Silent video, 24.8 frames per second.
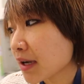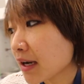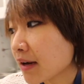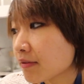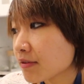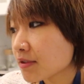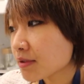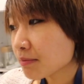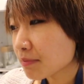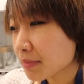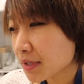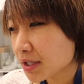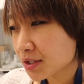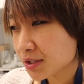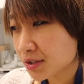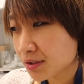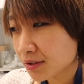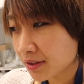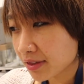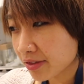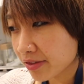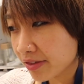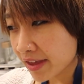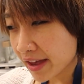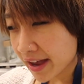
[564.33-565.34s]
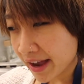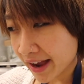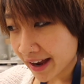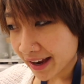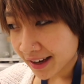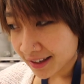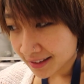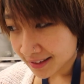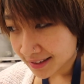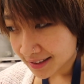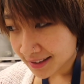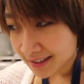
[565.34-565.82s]
so I have to measure
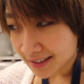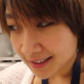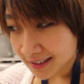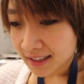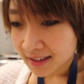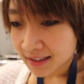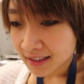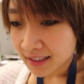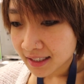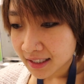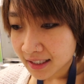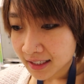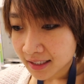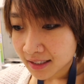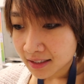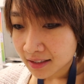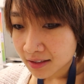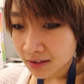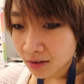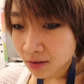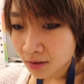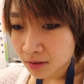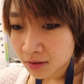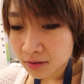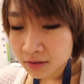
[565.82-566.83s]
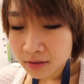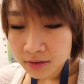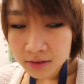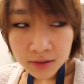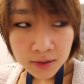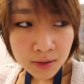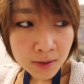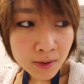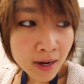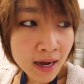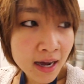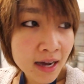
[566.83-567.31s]
that. And then
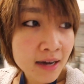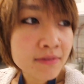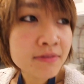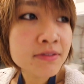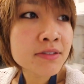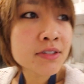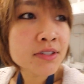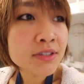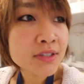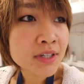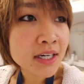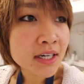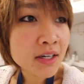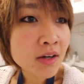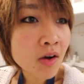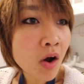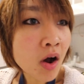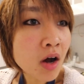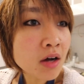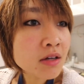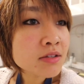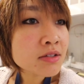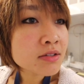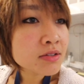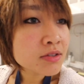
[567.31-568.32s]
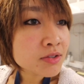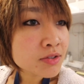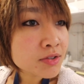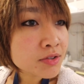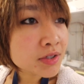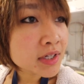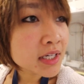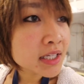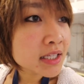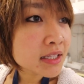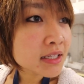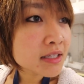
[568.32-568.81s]
also after I
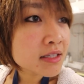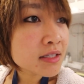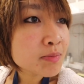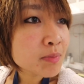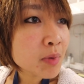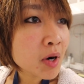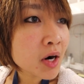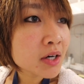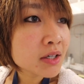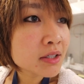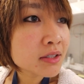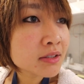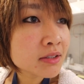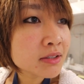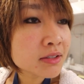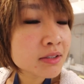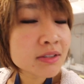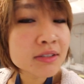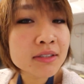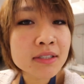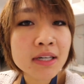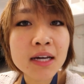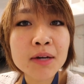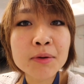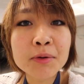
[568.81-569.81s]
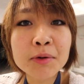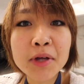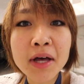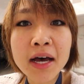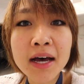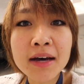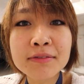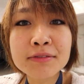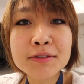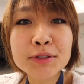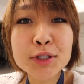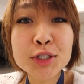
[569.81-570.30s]
concentrate these particles, I will
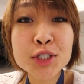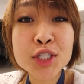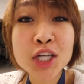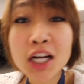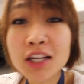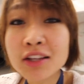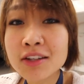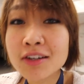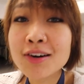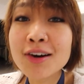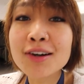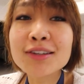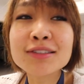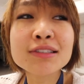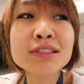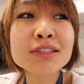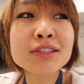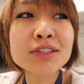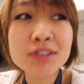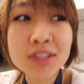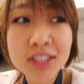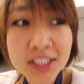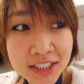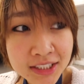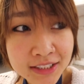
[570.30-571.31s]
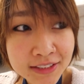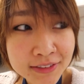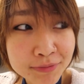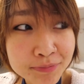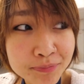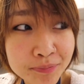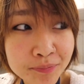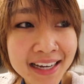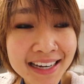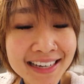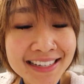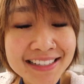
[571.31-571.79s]
have to check the concentration.
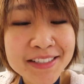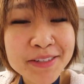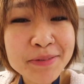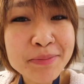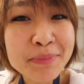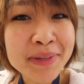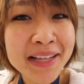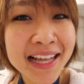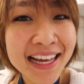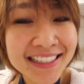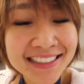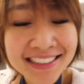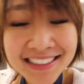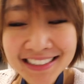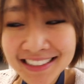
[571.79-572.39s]
That is the plan